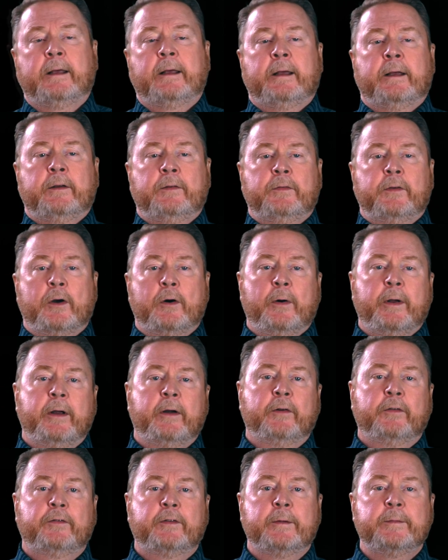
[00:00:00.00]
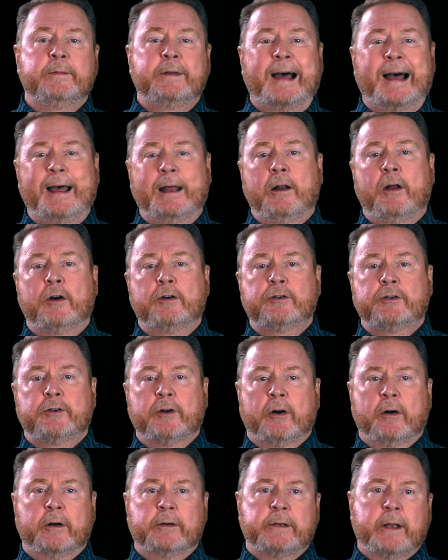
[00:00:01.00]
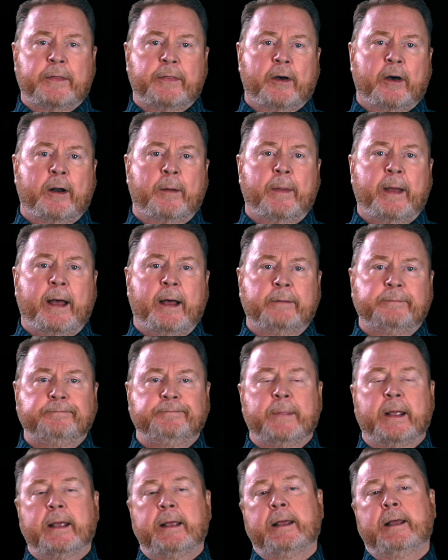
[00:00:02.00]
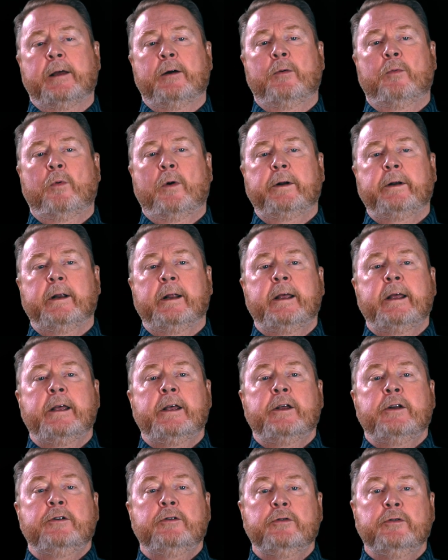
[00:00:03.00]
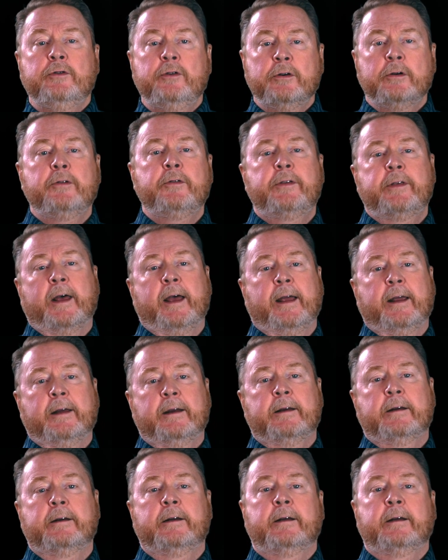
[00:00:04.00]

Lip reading: So here's some dialogue starters I thought about. What do you think